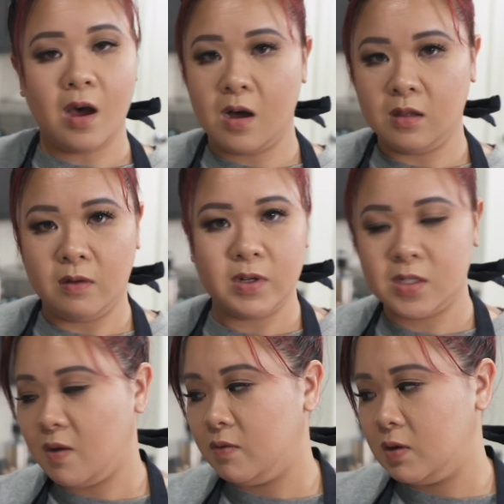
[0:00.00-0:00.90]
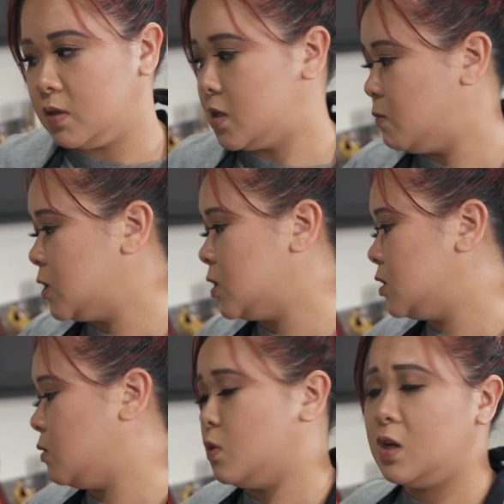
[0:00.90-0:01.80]
all ovens have different
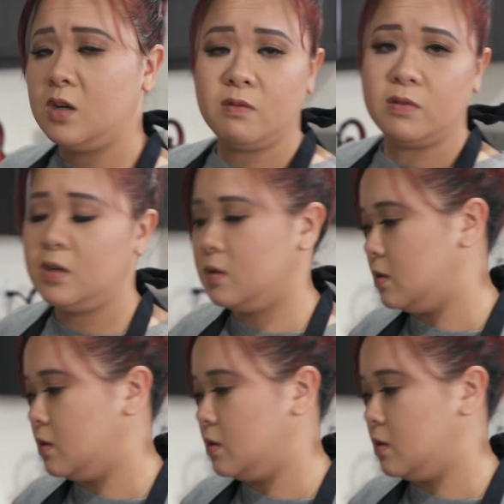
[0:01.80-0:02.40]
temperatures and run different,